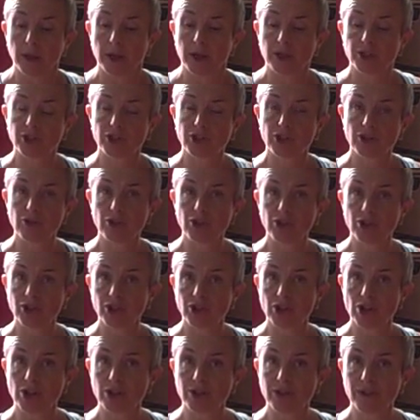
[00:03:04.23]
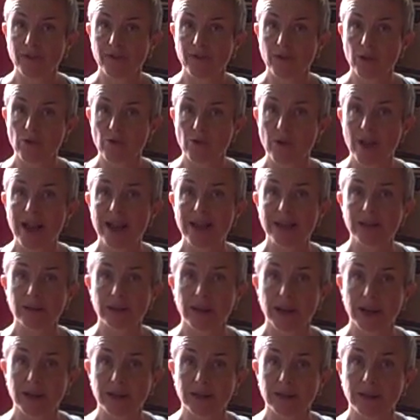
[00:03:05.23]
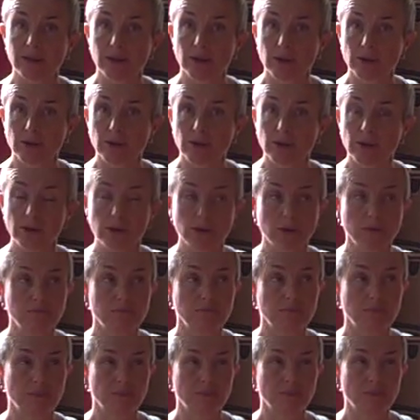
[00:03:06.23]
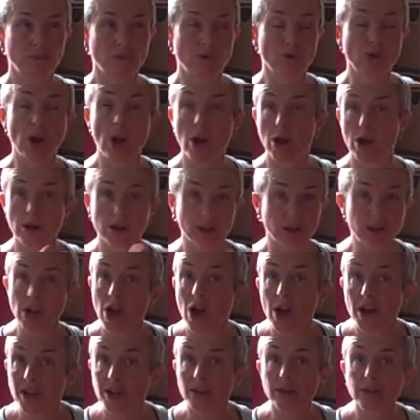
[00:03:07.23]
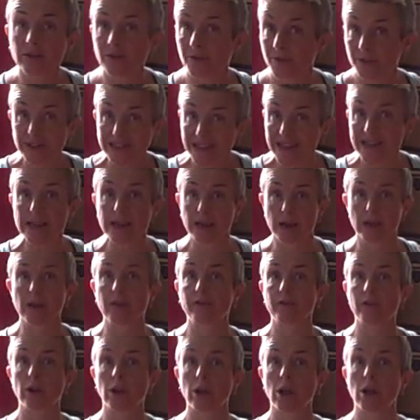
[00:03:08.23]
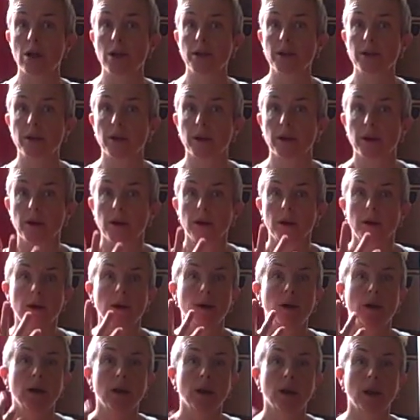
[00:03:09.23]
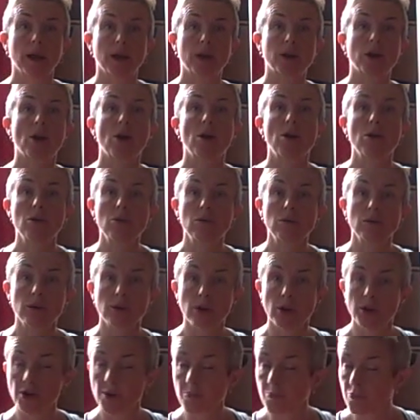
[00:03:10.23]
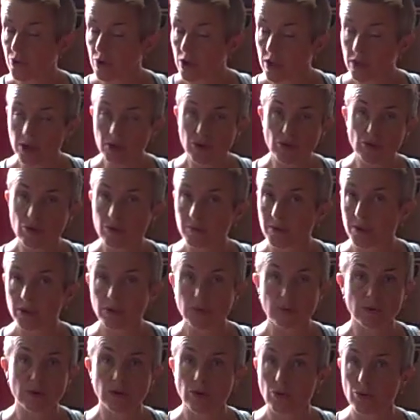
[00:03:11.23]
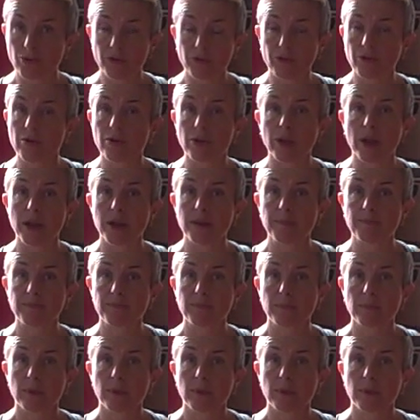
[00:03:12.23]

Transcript: As soon as you start to feel that getting tired, fatiguing if you like, let go, and you're breathing normally all through that,